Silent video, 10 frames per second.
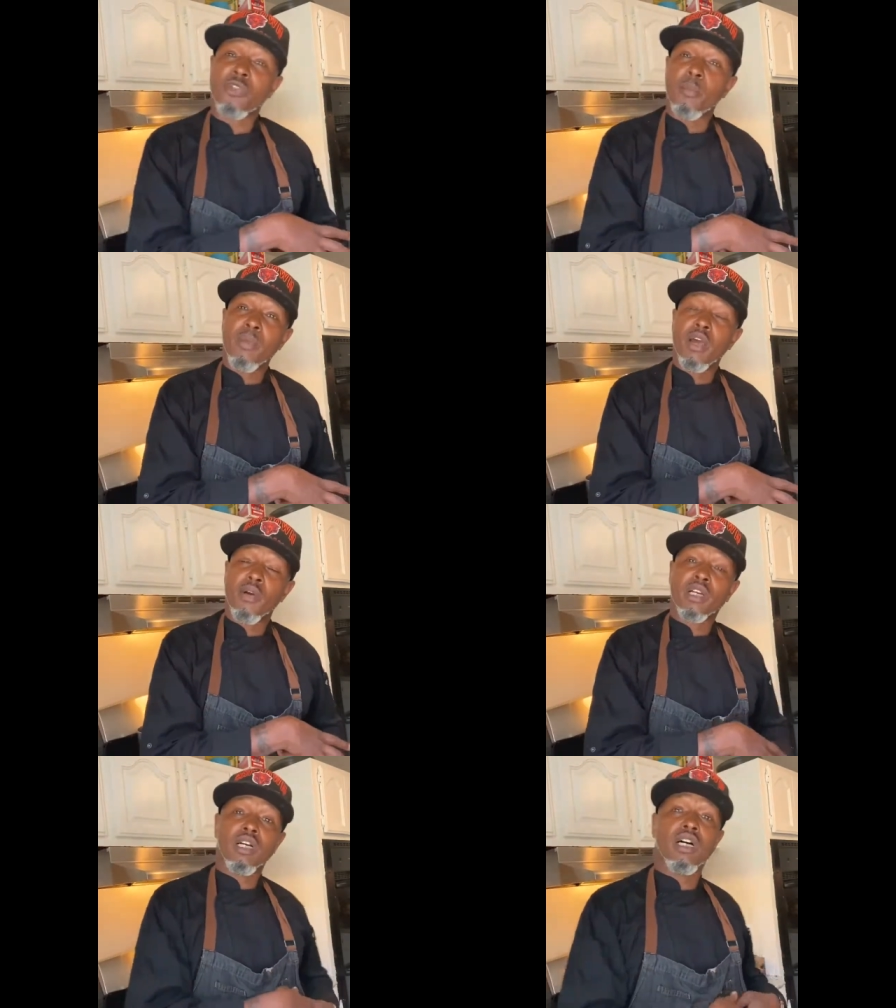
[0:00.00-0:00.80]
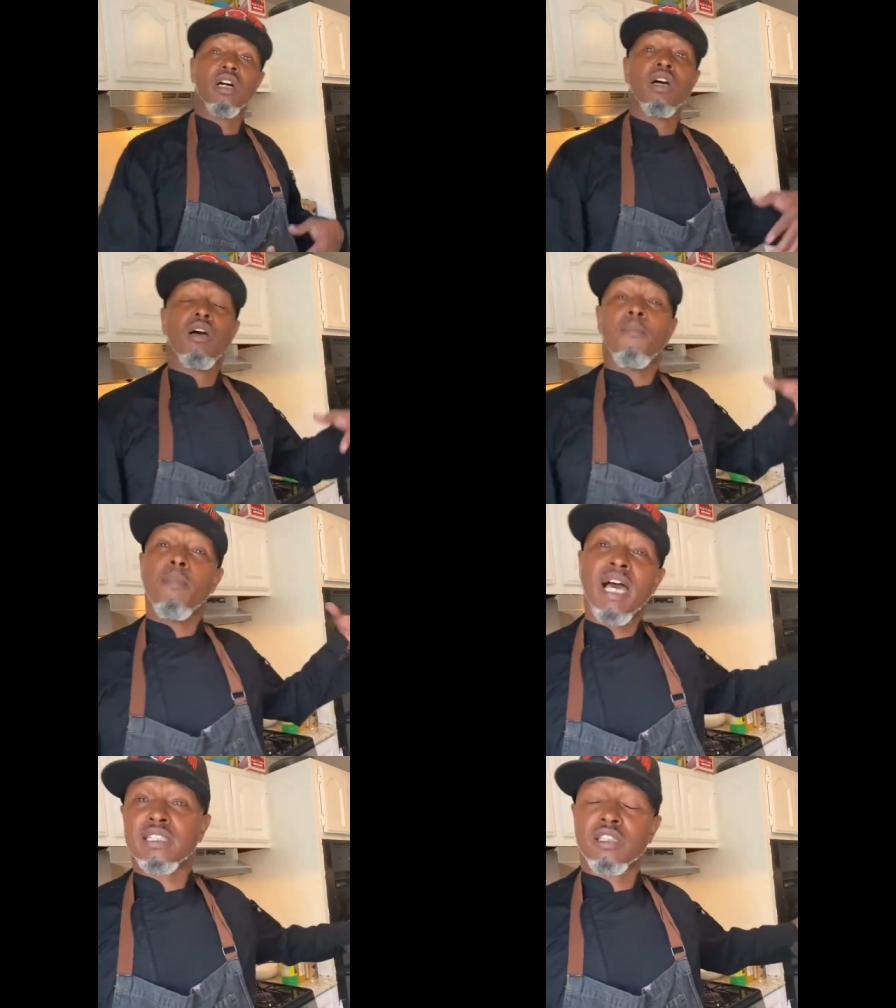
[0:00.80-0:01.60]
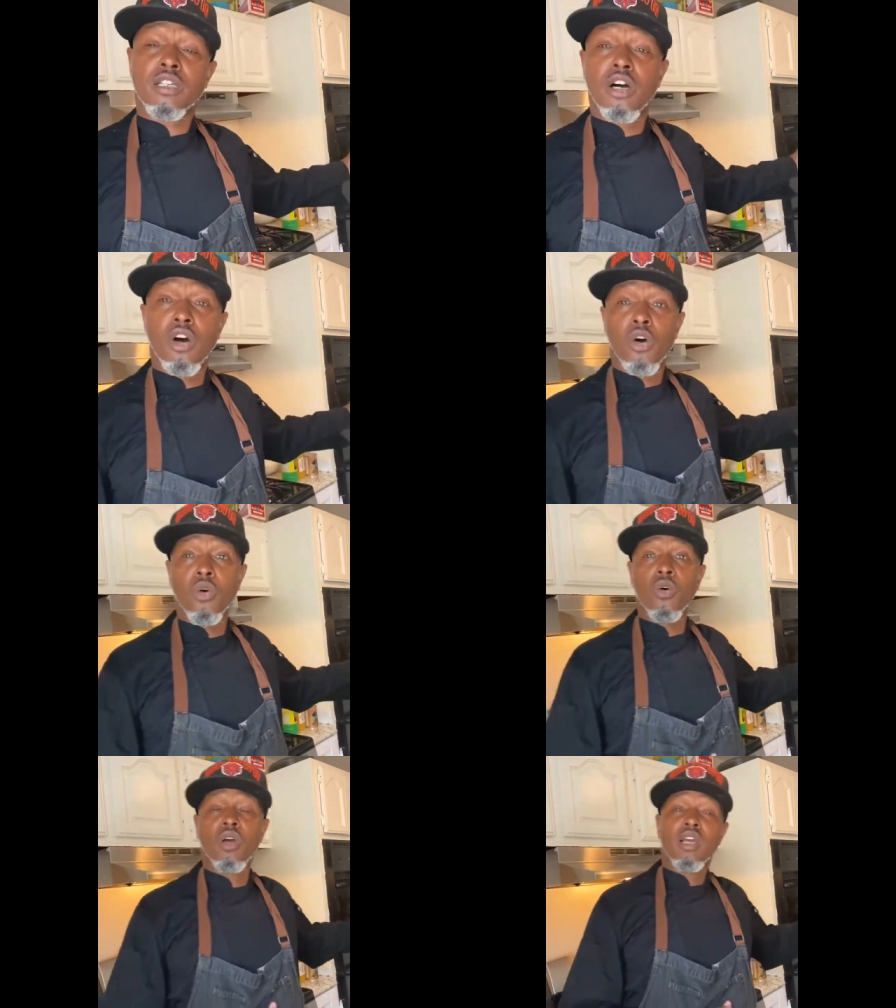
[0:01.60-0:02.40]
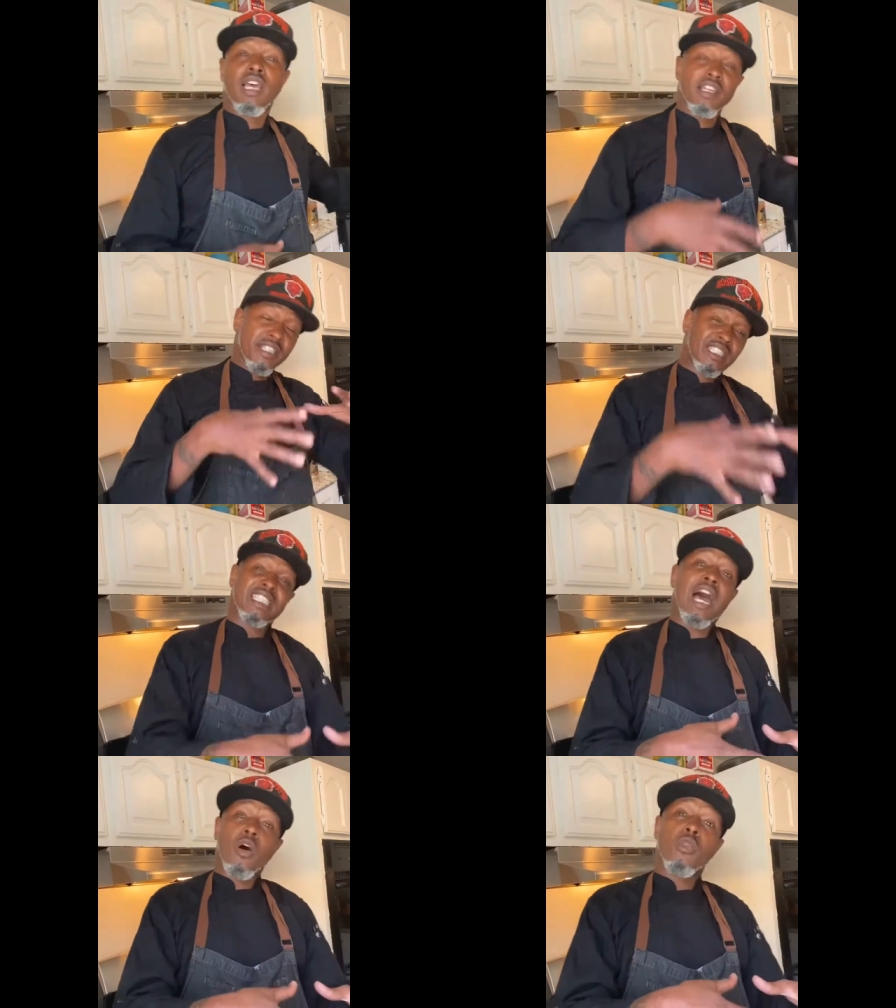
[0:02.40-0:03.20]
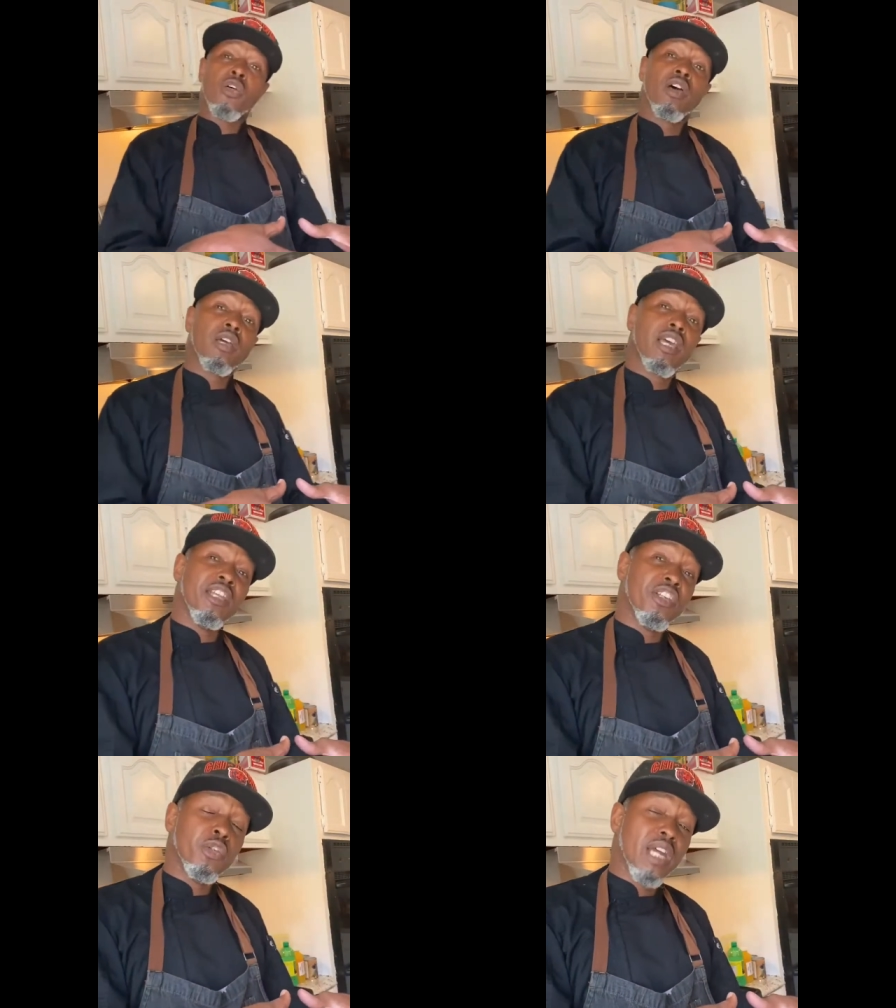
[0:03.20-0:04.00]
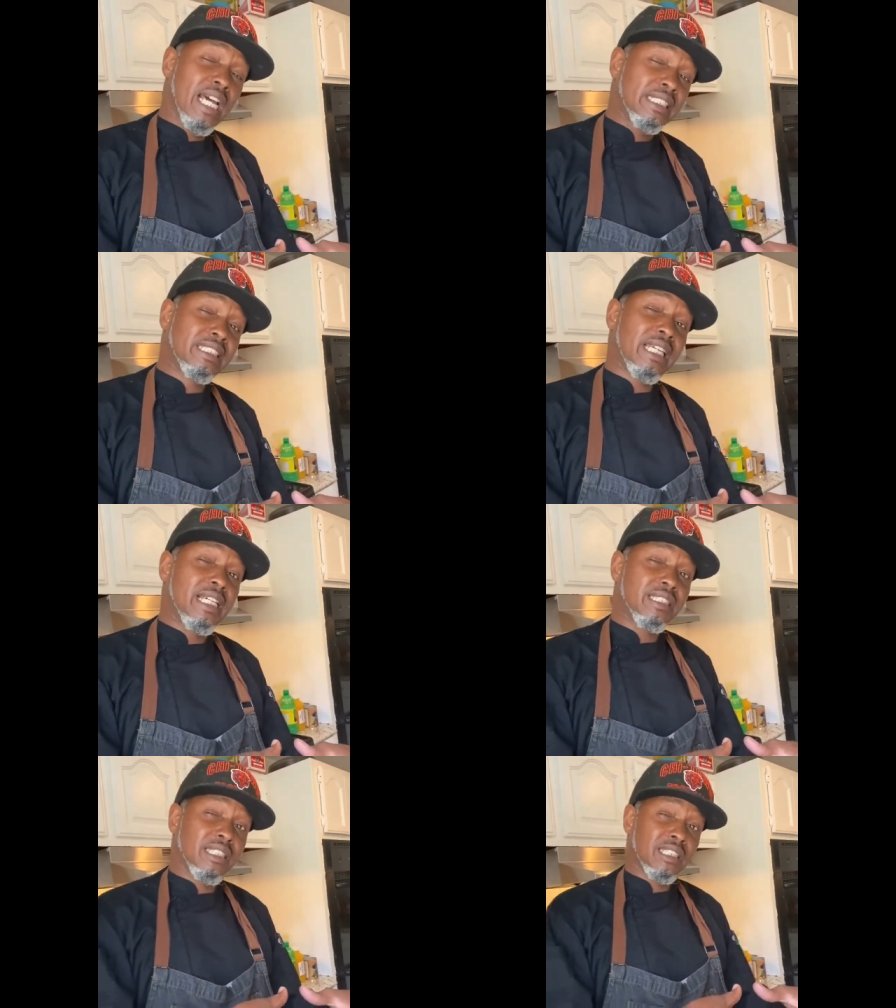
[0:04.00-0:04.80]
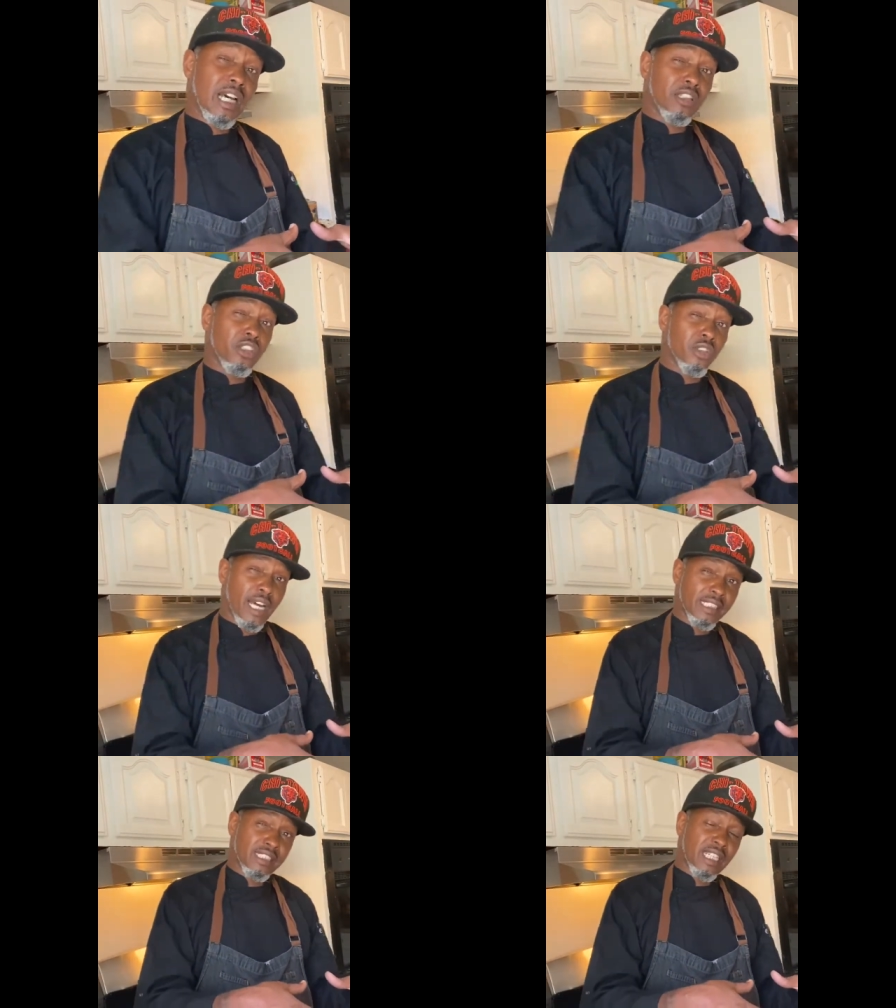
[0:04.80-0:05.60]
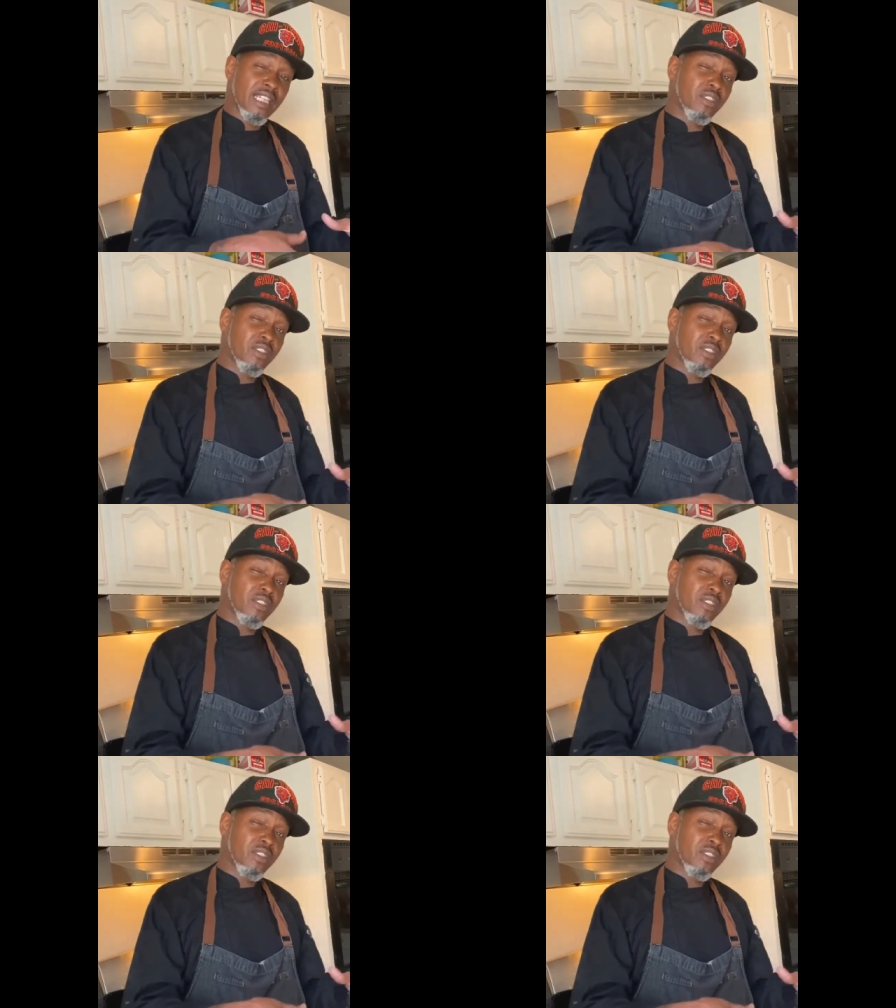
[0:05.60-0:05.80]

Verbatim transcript: America, Mexico, and the South in the United States, in the South of the United States.